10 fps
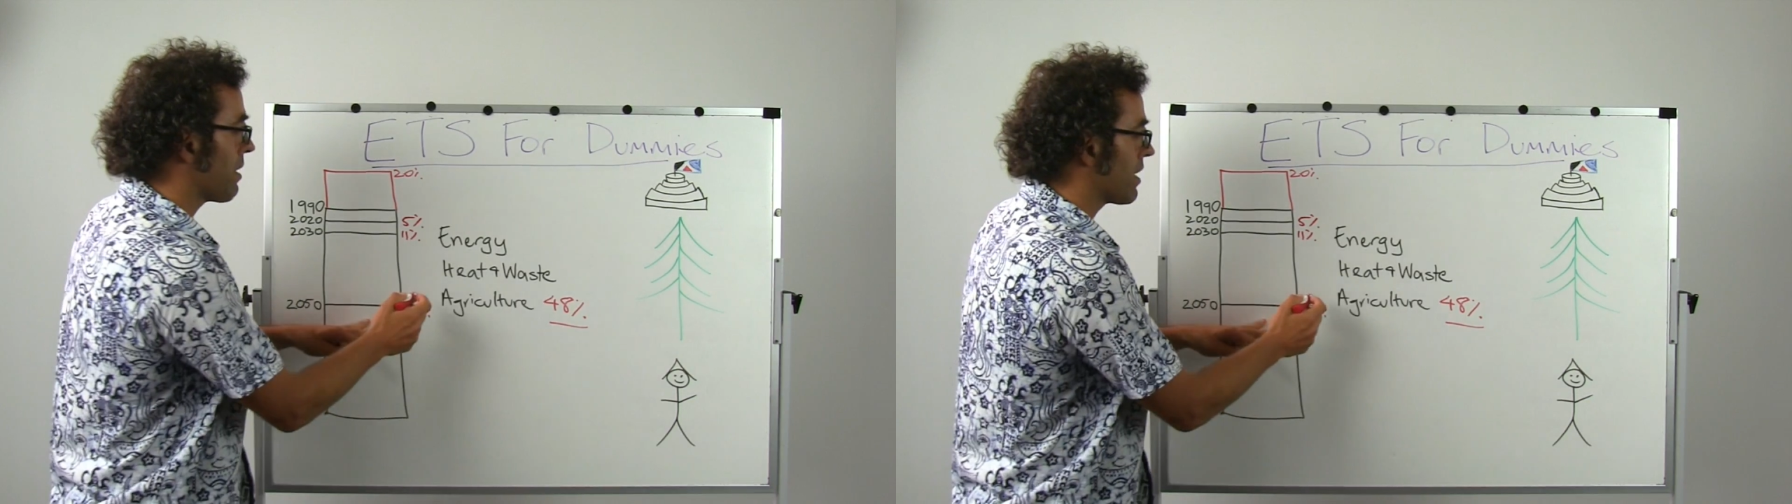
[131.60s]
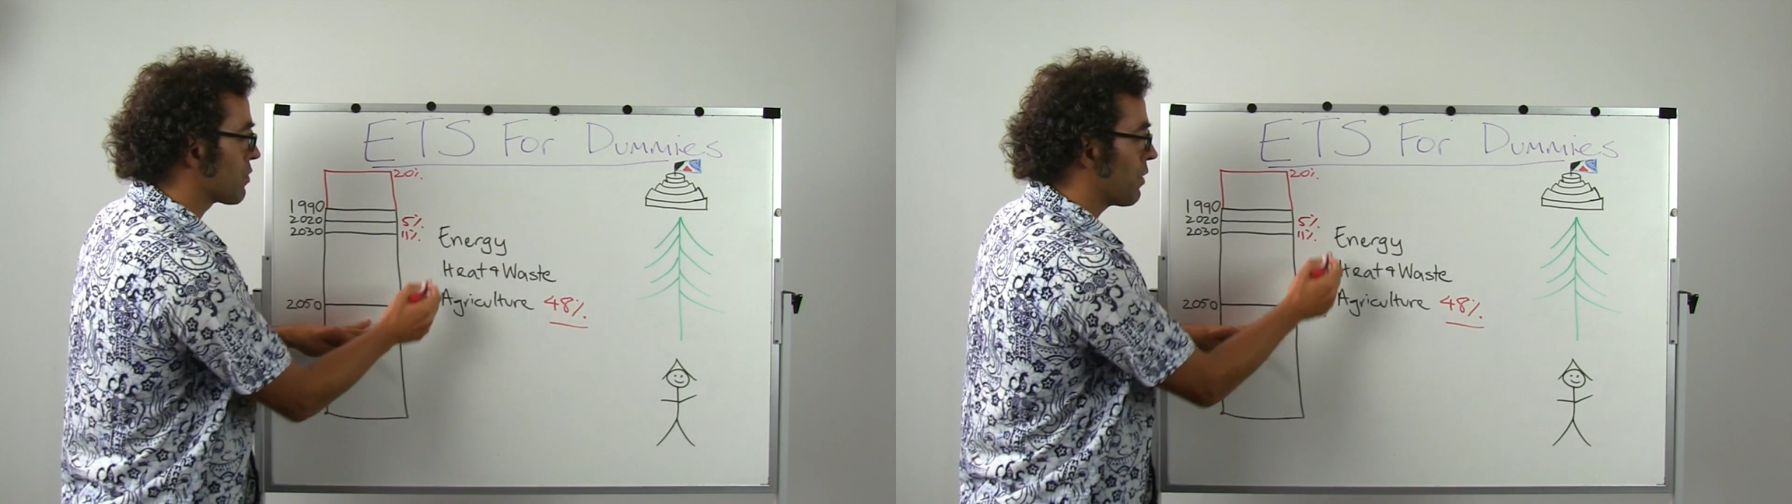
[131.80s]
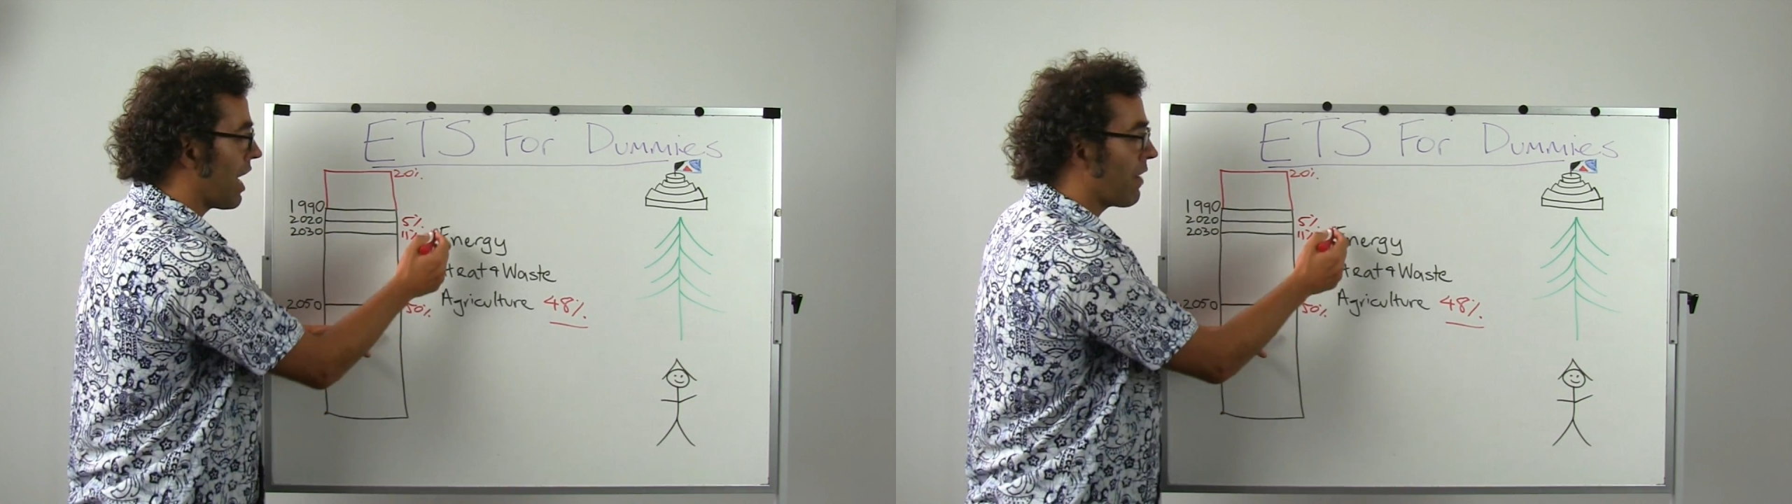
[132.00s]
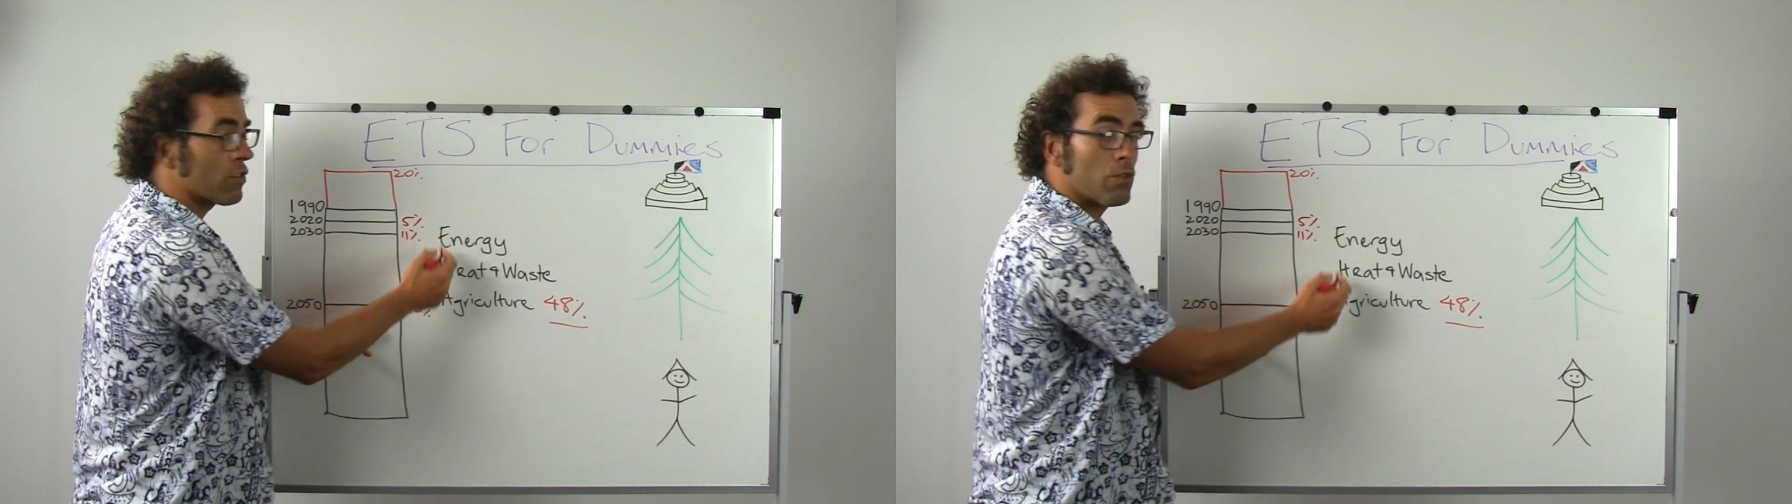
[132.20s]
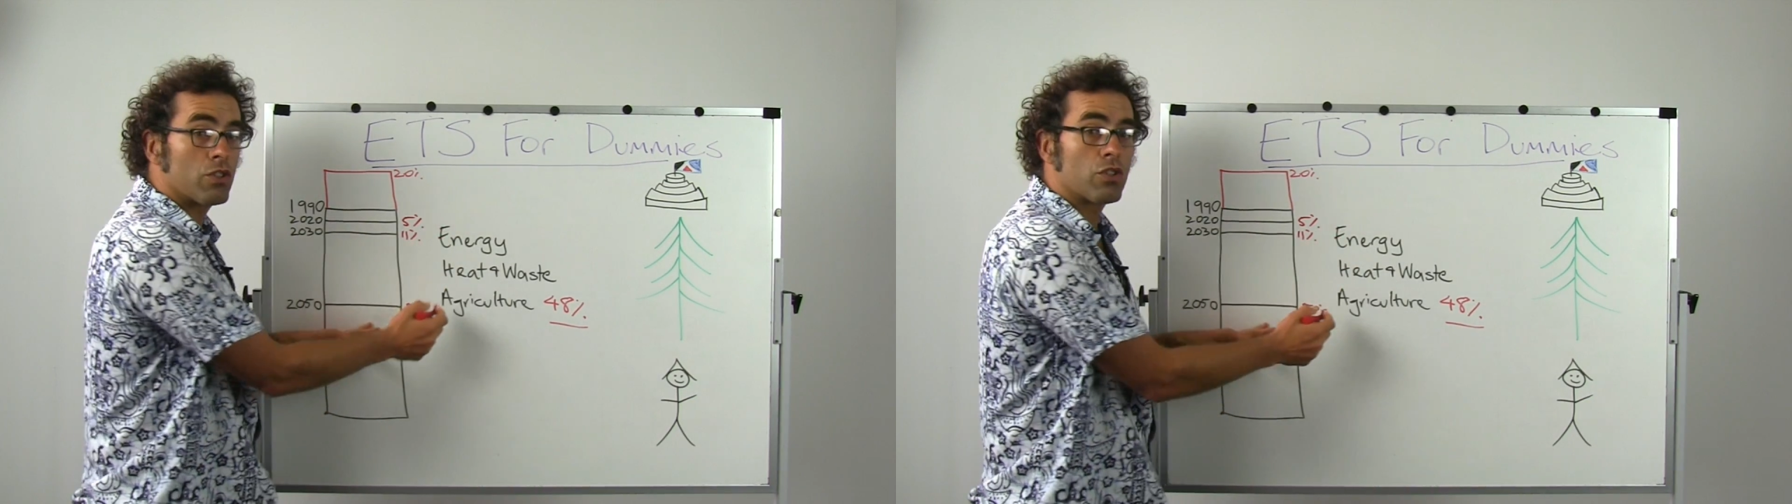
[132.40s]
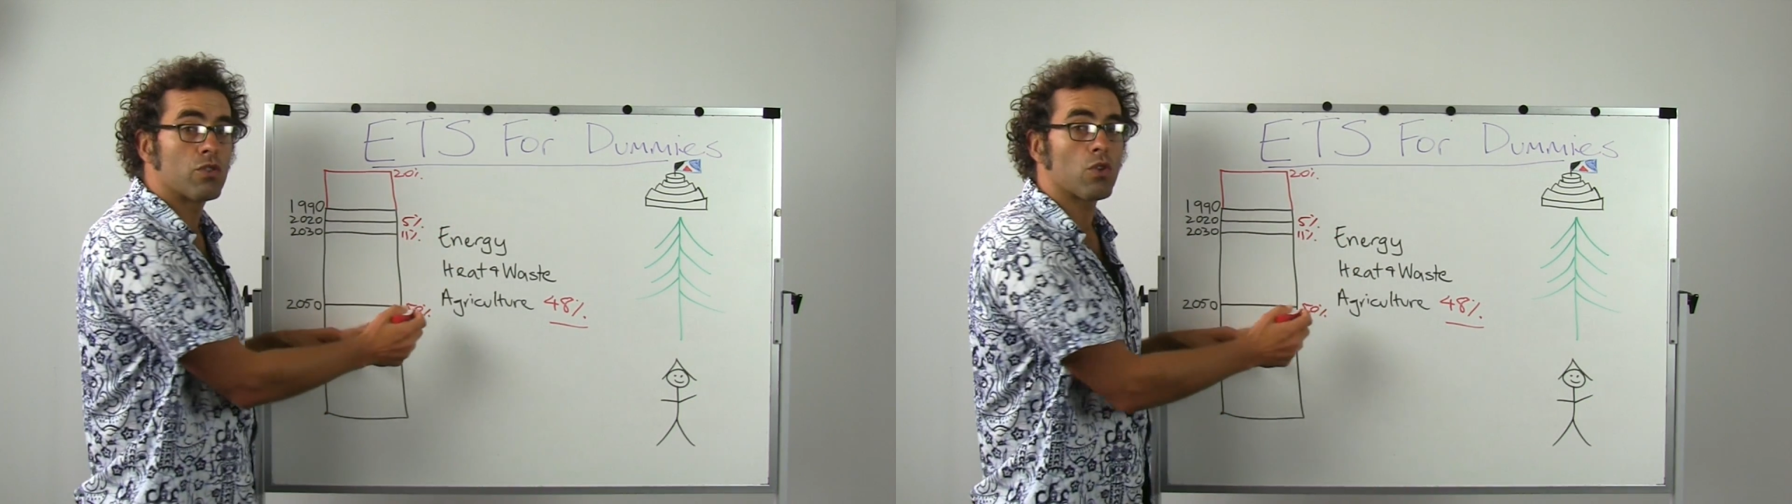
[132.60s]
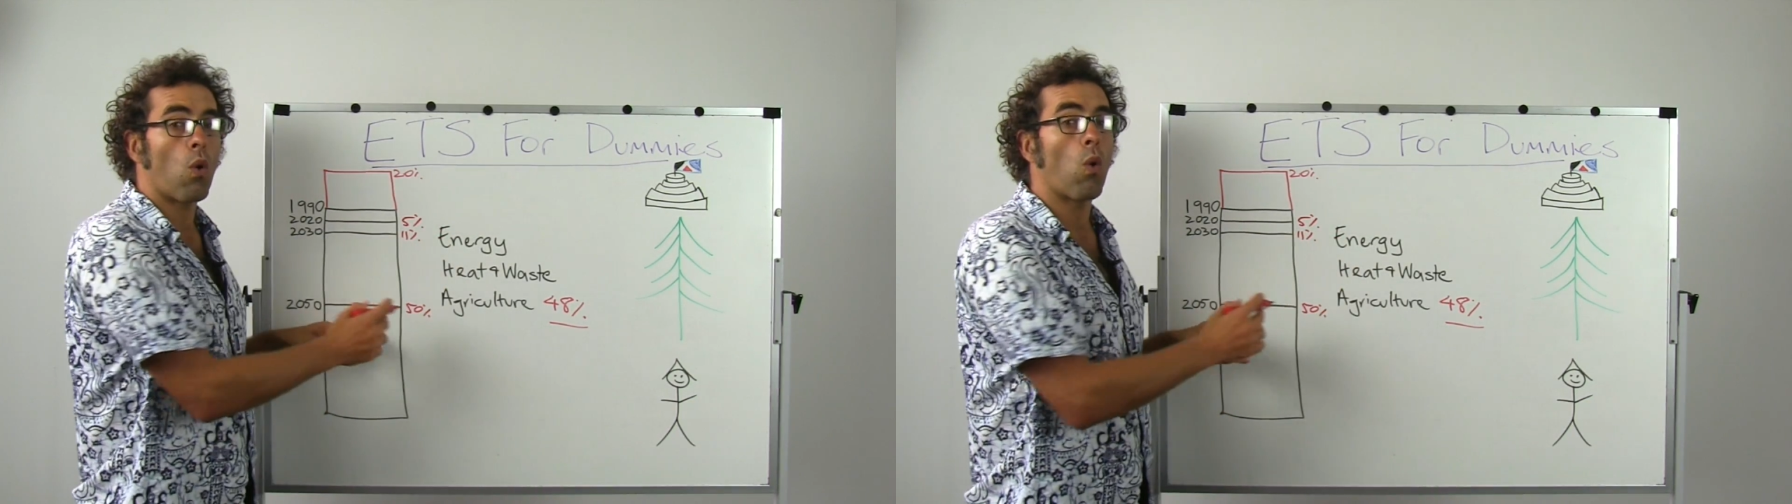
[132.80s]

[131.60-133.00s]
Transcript: means we have to reduce